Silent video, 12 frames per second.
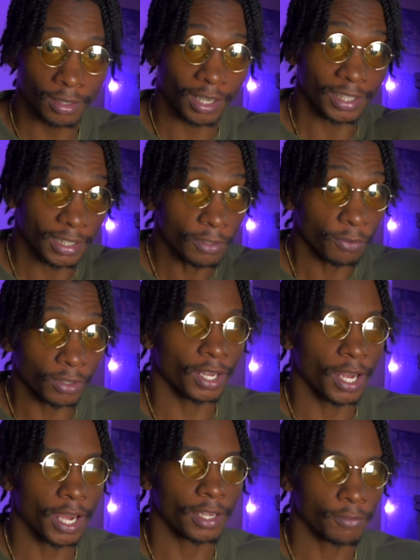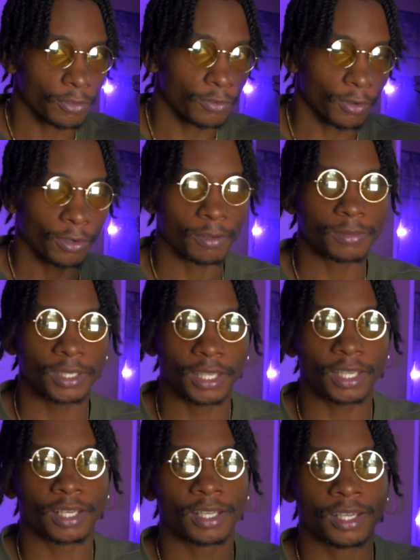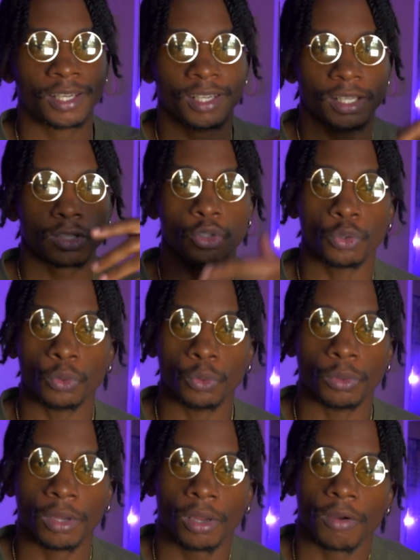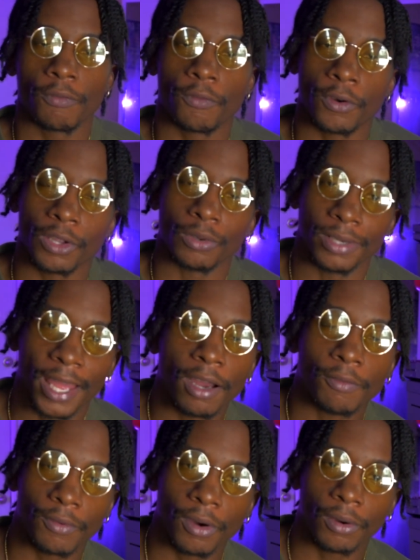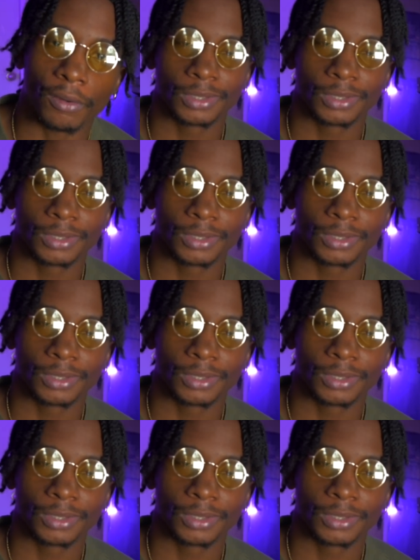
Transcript: a different guy, if you feel what I'm saying, to for your downfall.